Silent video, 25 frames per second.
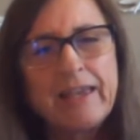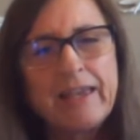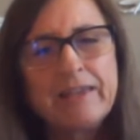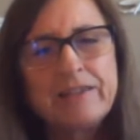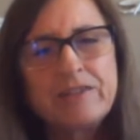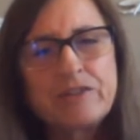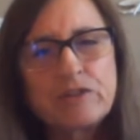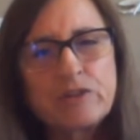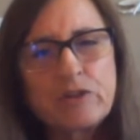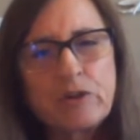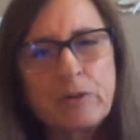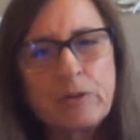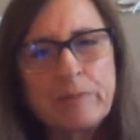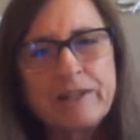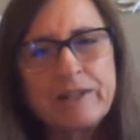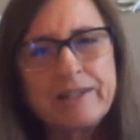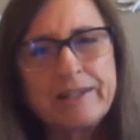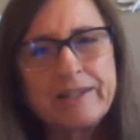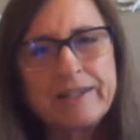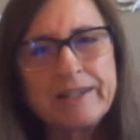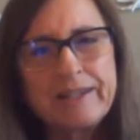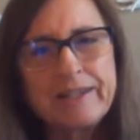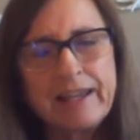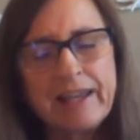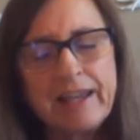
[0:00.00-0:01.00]
His sermon
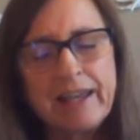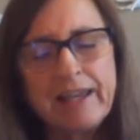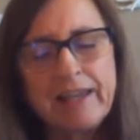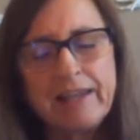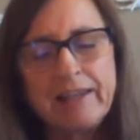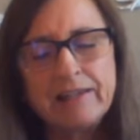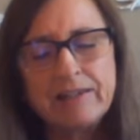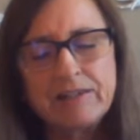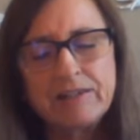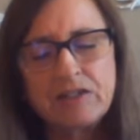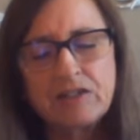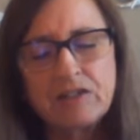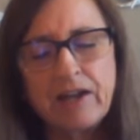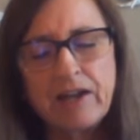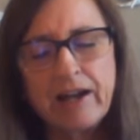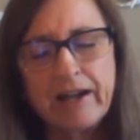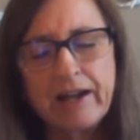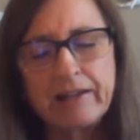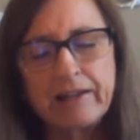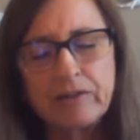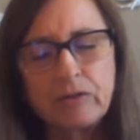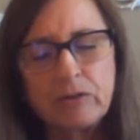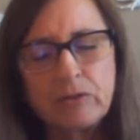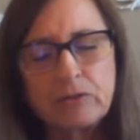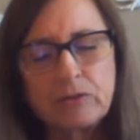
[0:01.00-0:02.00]
today is
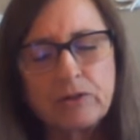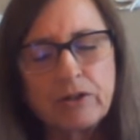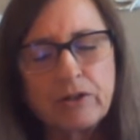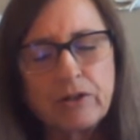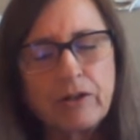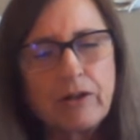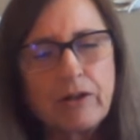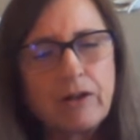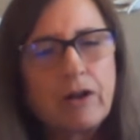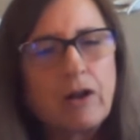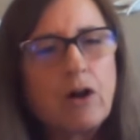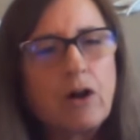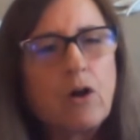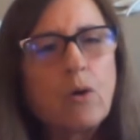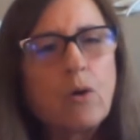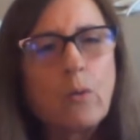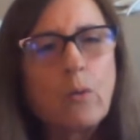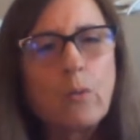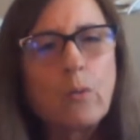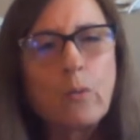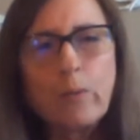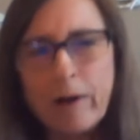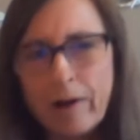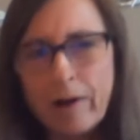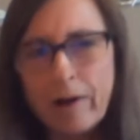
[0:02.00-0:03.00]
titled,
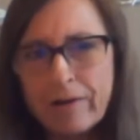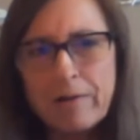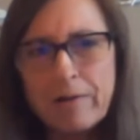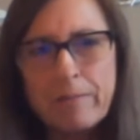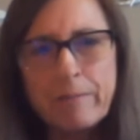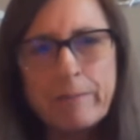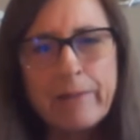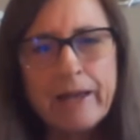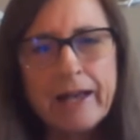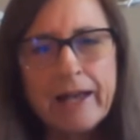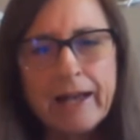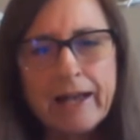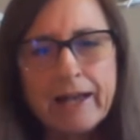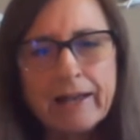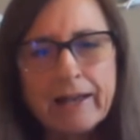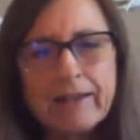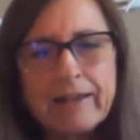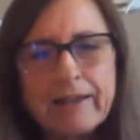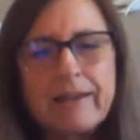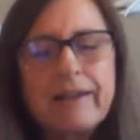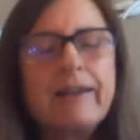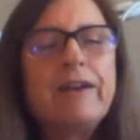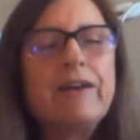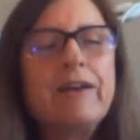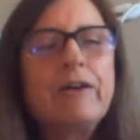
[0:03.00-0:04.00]
Welcome Back,
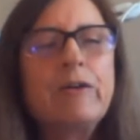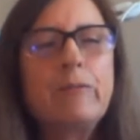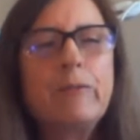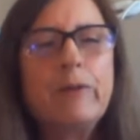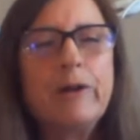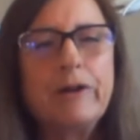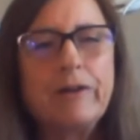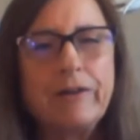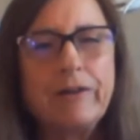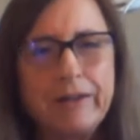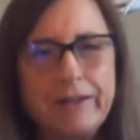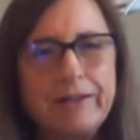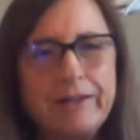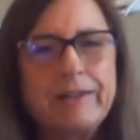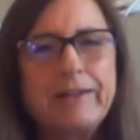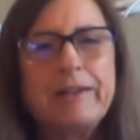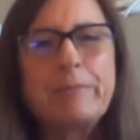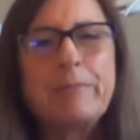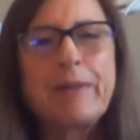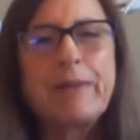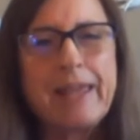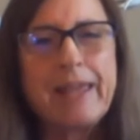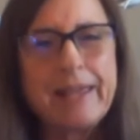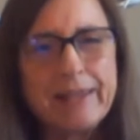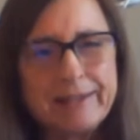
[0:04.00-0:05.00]
We're in
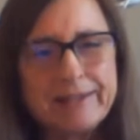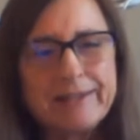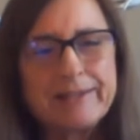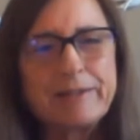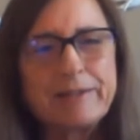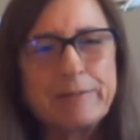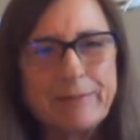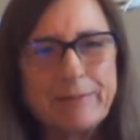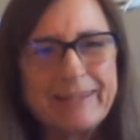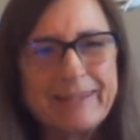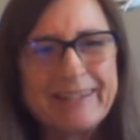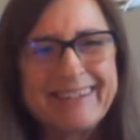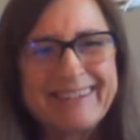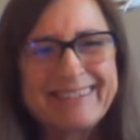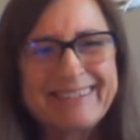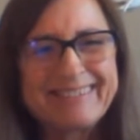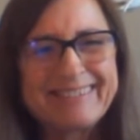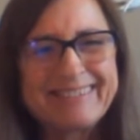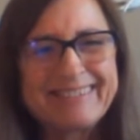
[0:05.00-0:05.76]
a Pandemic.